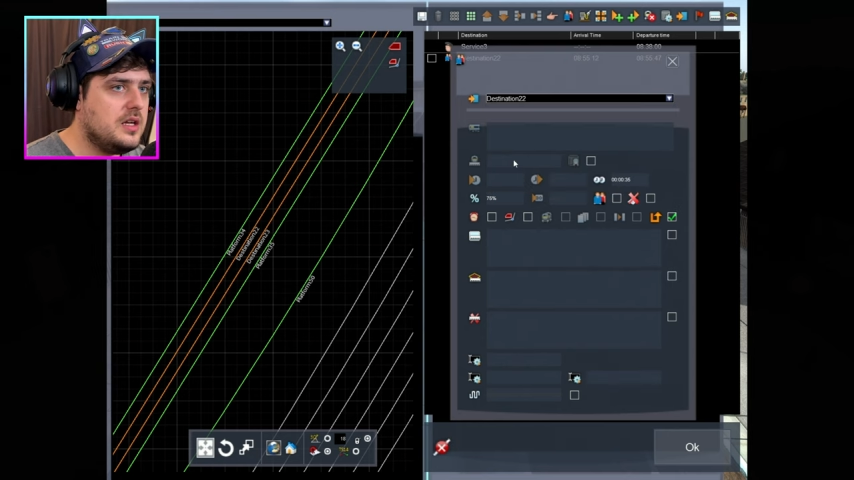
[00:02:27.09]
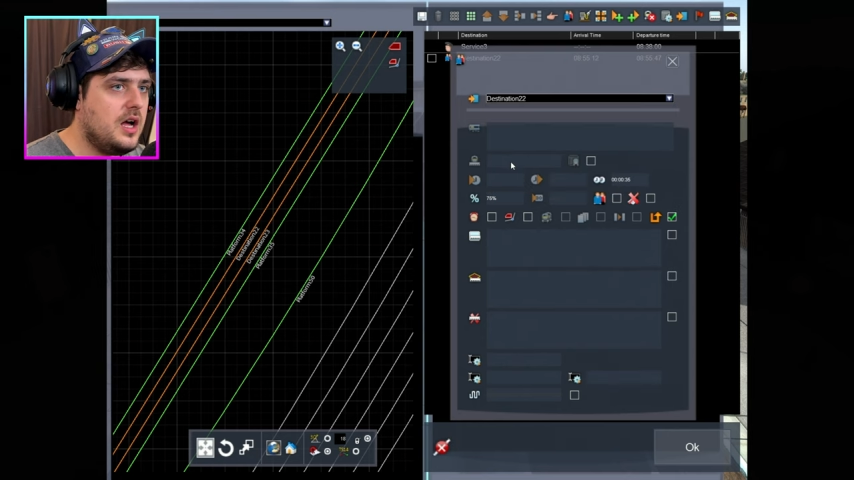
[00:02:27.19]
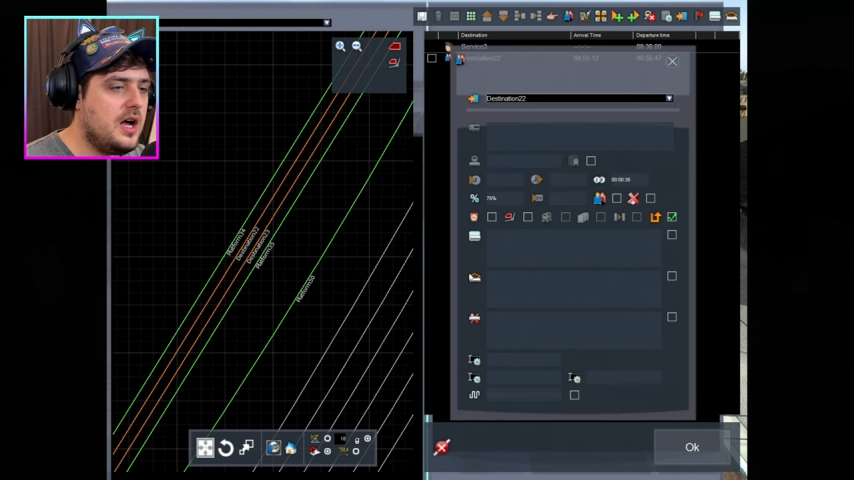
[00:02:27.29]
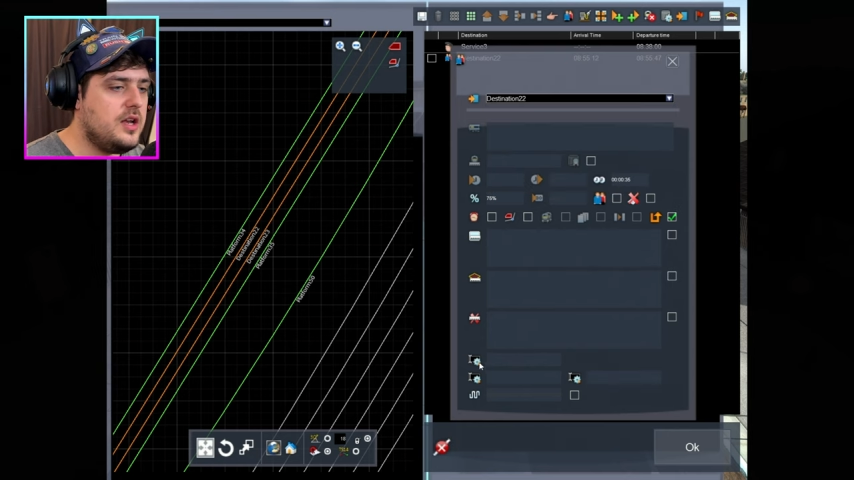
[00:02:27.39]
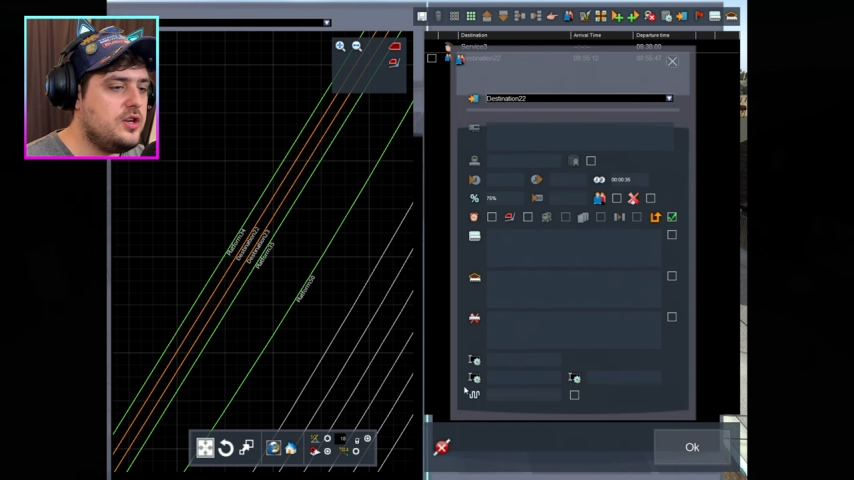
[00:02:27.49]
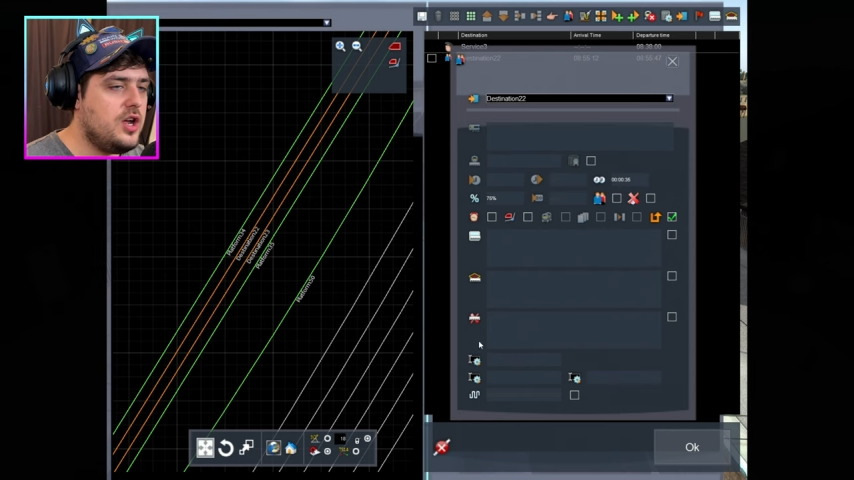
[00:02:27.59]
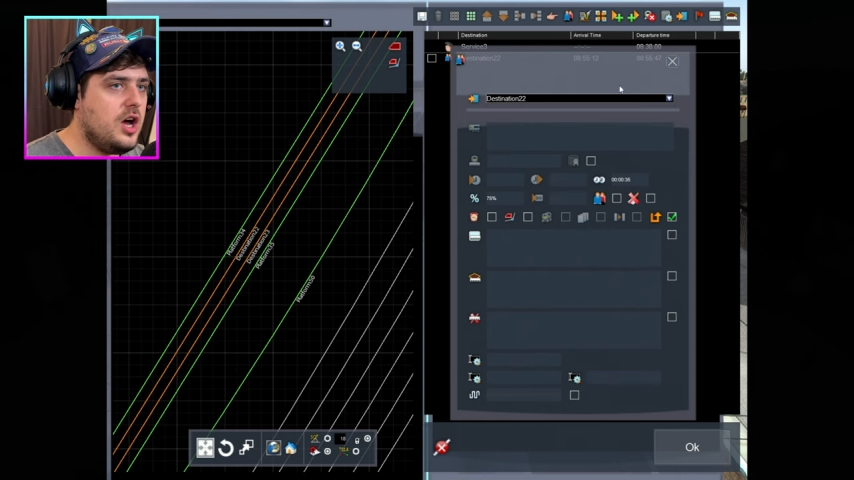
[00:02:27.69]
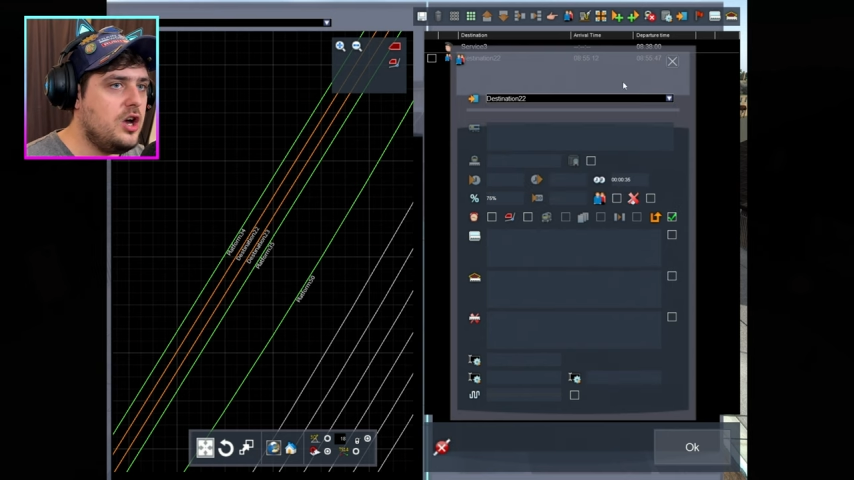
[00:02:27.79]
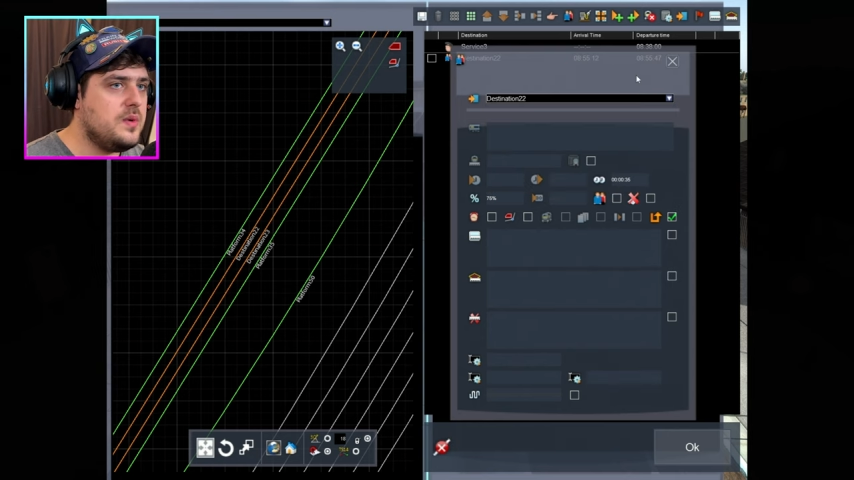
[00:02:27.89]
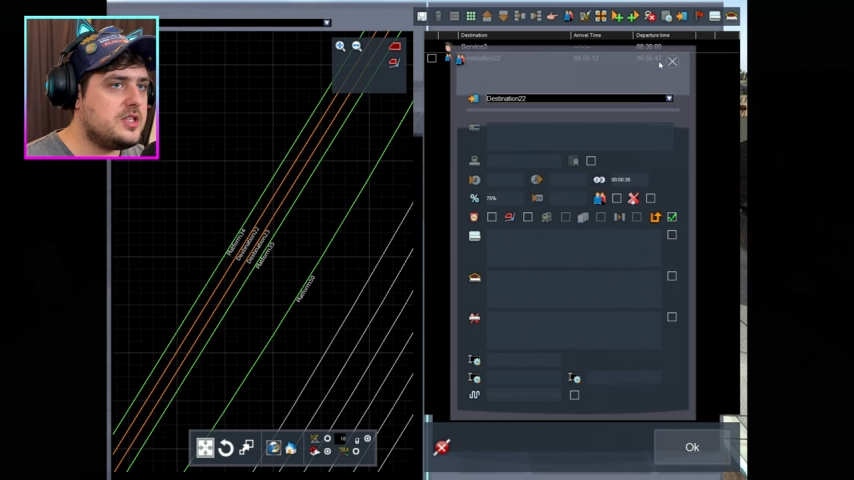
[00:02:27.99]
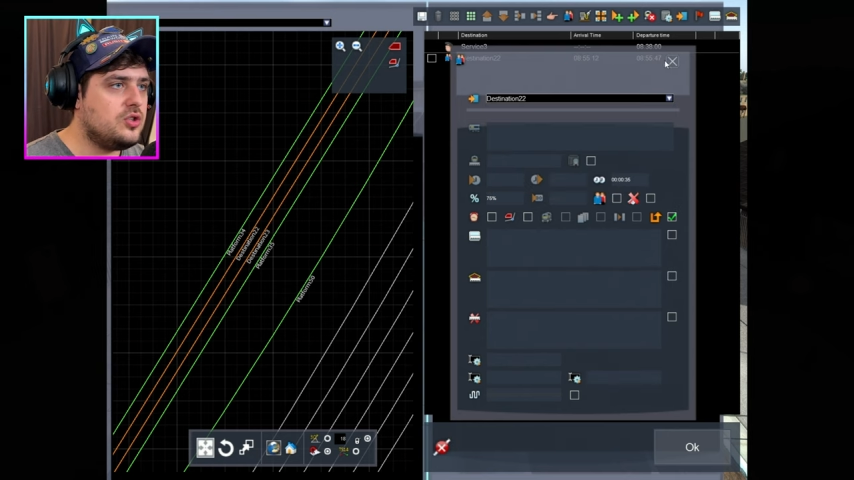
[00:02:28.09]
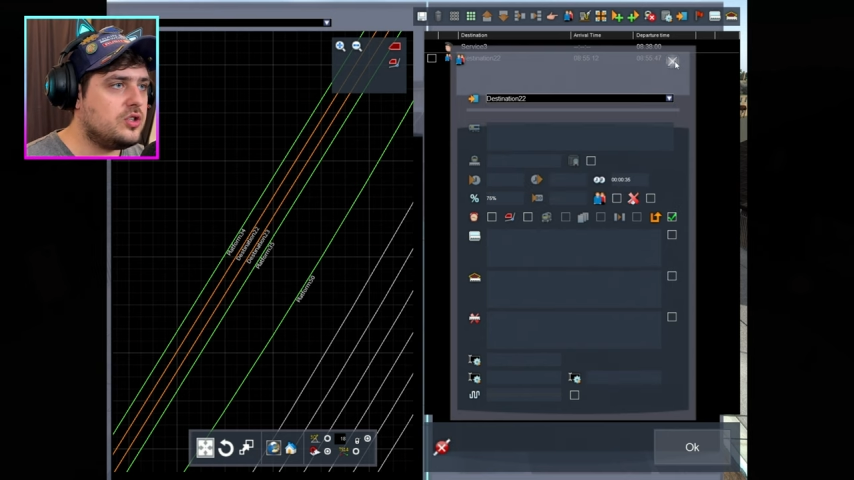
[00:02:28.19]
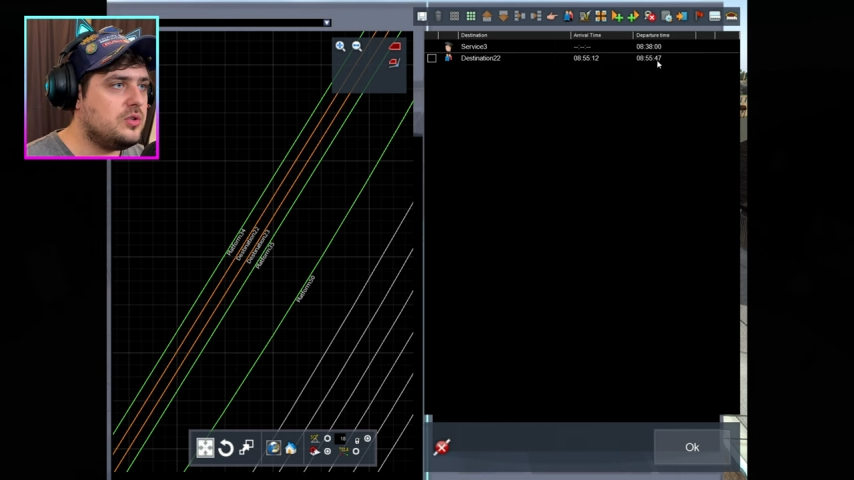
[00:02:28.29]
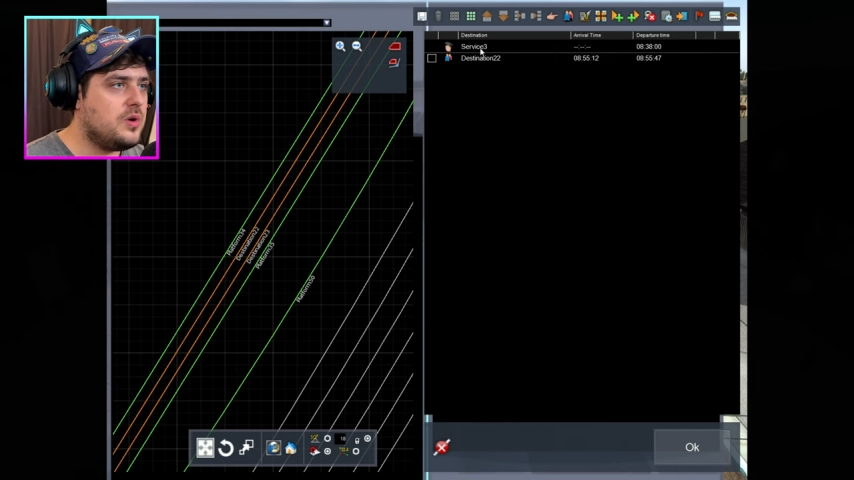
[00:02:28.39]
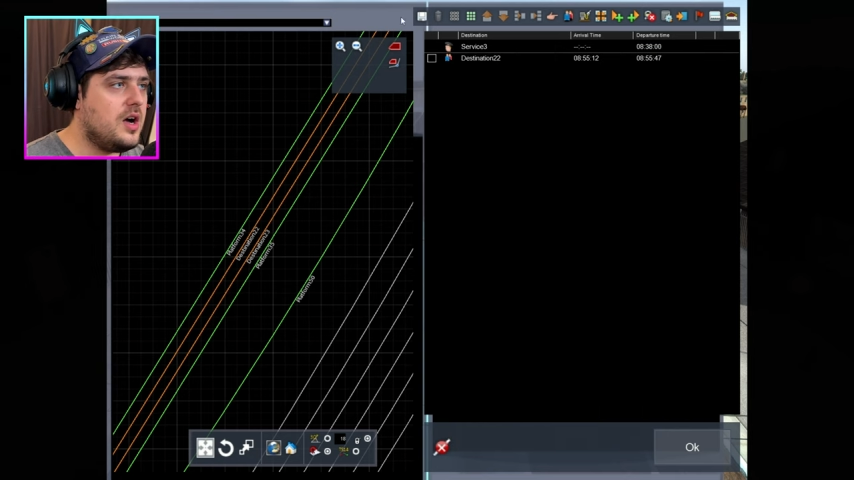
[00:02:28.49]
Uh, no, it's not
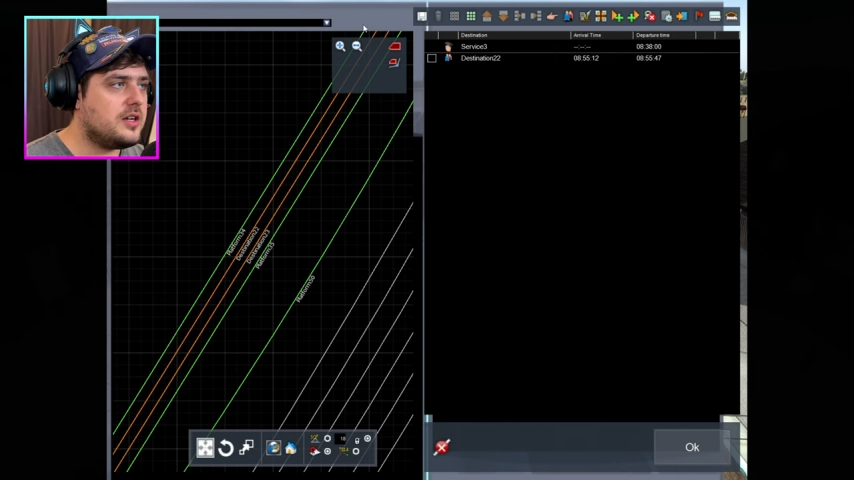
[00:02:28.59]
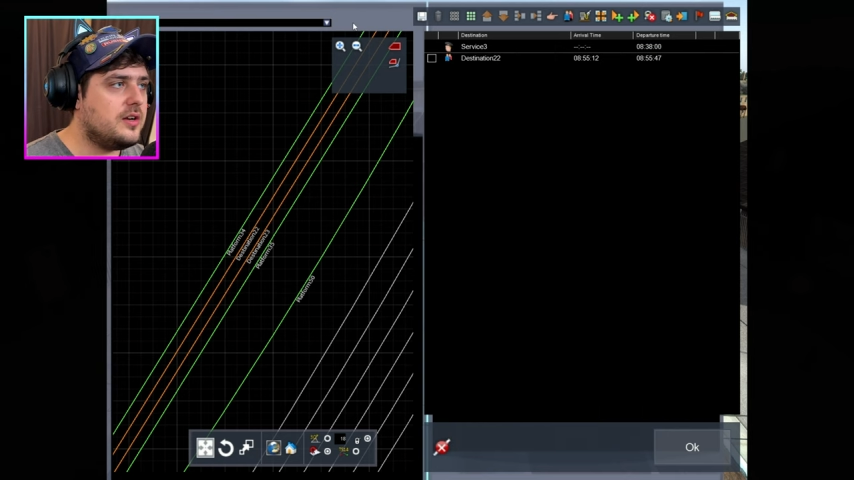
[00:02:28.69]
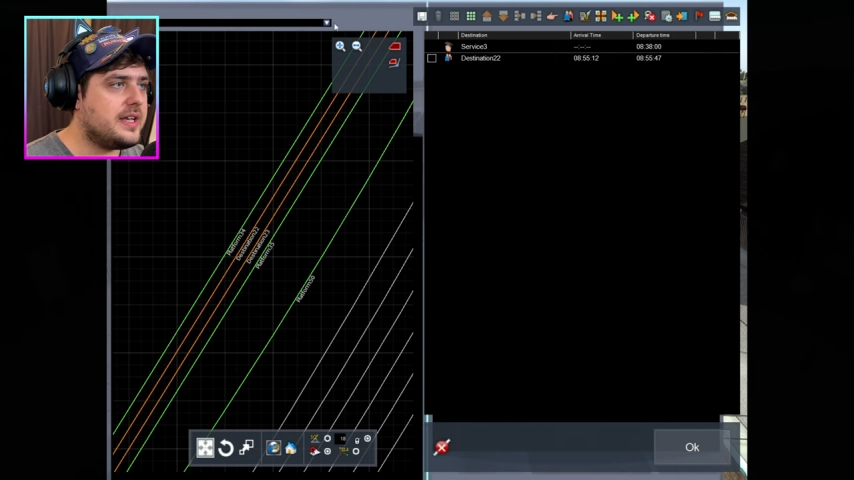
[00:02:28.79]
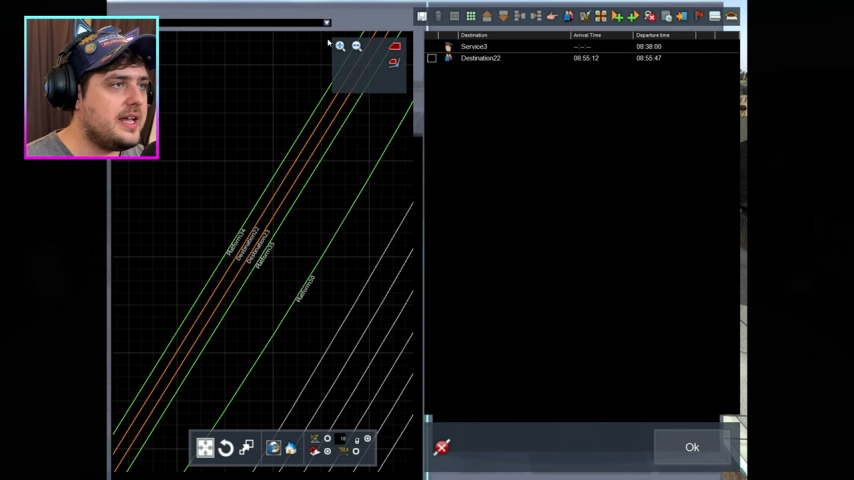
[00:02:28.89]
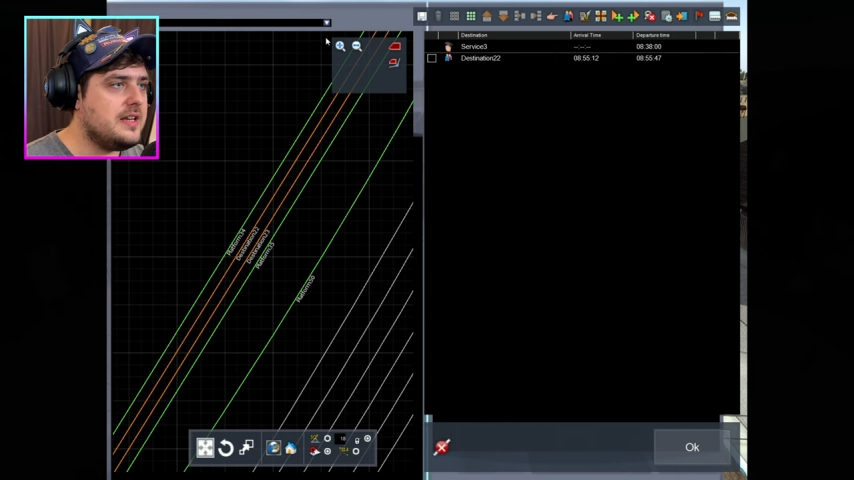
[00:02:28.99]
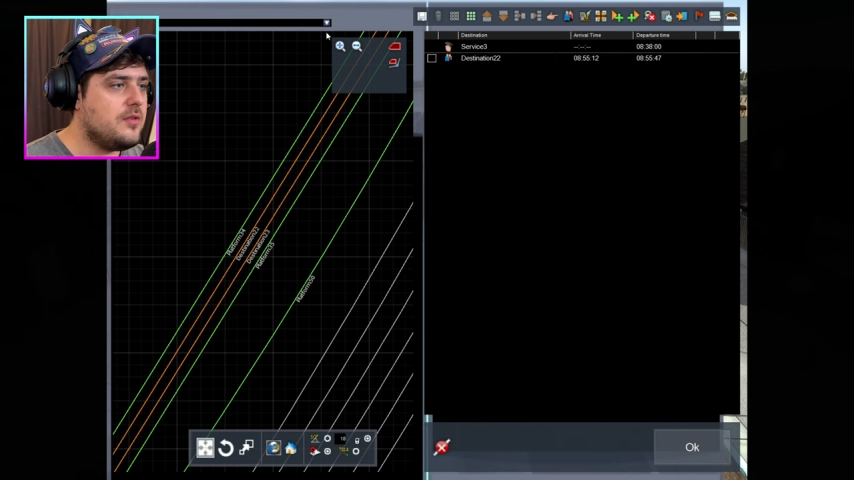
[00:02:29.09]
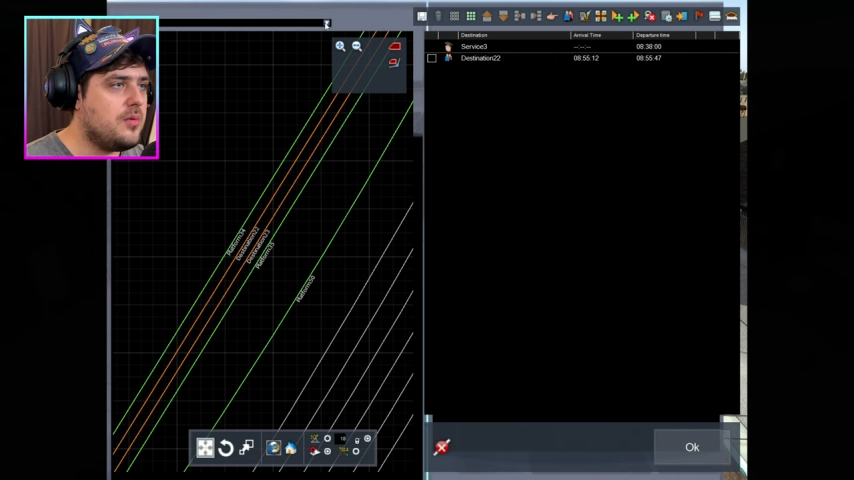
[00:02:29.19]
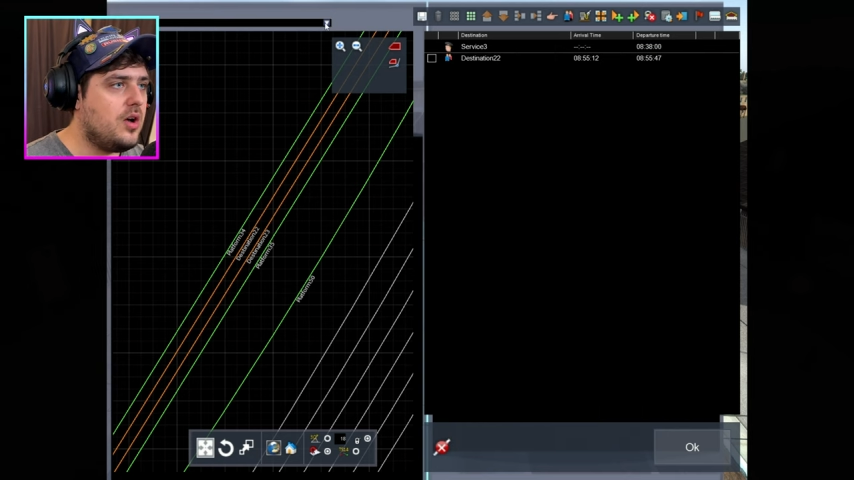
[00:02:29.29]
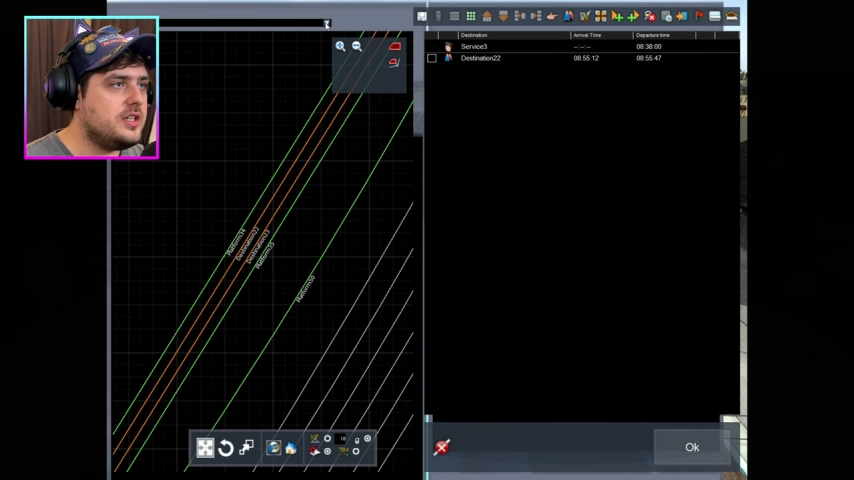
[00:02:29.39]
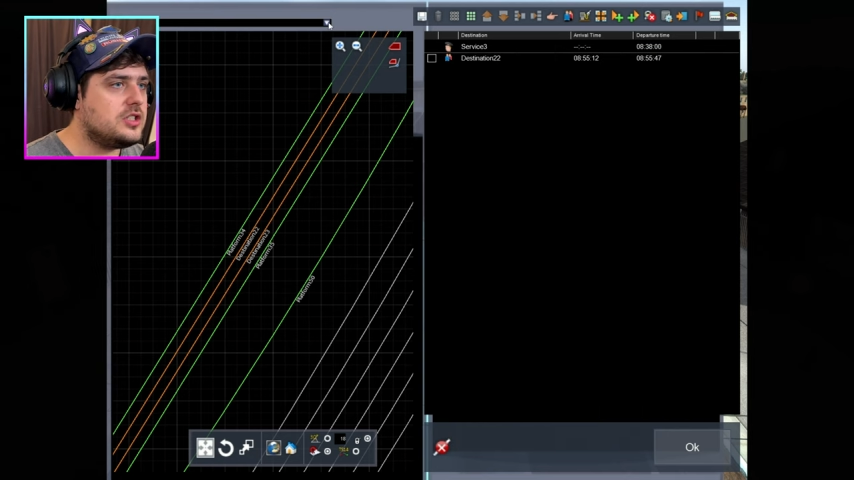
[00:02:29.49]
going to work. Okay, never mind.